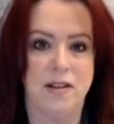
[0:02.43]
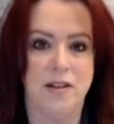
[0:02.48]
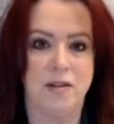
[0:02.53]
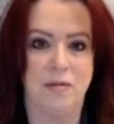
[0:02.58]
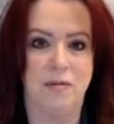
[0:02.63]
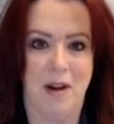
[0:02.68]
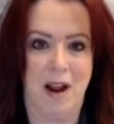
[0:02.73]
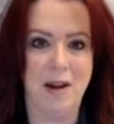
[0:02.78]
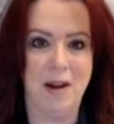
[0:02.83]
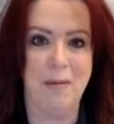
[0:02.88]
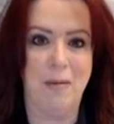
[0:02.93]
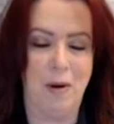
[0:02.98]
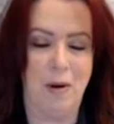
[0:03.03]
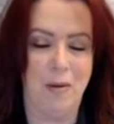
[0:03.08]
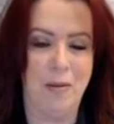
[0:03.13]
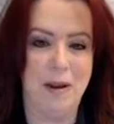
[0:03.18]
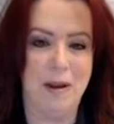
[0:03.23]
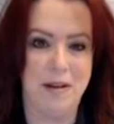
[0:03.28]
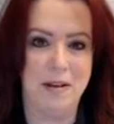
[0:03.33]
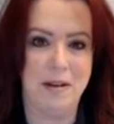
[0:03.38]
the right
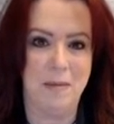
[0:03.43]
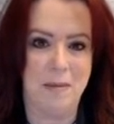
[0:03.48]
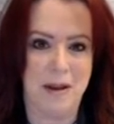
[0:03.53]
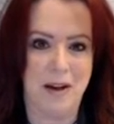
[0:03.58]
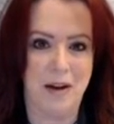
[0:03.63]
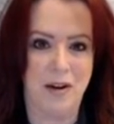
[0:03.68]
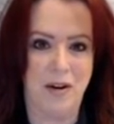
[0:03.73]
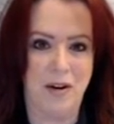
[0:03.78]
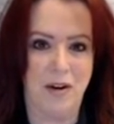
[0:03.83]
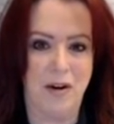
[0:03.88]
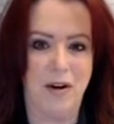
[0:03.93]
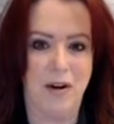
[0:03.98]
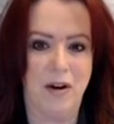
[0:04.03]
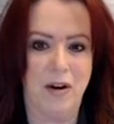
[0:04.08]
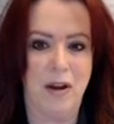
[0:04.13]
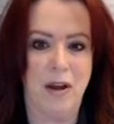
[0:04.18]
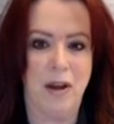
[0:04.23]
moment to meet her.